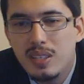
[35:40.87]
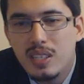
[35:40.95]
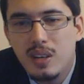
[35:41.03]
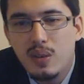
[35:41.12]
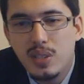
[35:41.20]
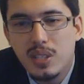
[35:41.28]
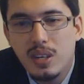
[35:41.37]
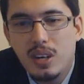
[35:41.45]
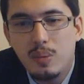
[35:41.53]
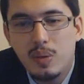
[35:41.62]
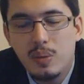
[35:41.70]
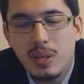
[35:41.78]
Sarah Fisher
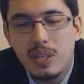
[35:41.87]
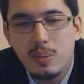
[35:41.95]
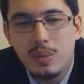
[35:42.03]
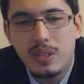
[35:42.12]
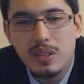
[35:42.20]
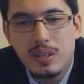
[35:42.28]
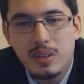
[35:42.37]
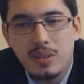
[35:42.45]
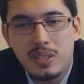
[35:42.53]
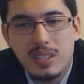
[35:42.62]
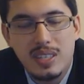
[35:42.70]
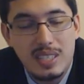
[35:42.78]
Hartman Racing being a
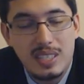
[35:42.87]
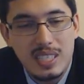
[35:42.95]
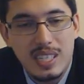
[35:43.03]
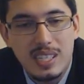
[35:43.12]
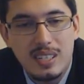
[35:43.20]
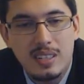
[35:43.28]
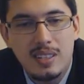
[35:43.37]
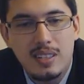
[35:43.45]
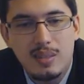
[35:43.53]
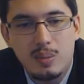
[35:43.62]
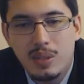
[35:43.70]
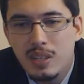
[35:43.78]
close
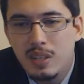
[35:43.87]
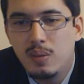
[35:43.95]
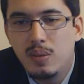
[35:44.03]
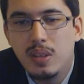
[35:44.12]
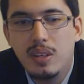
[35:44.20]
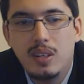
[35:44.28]
second, with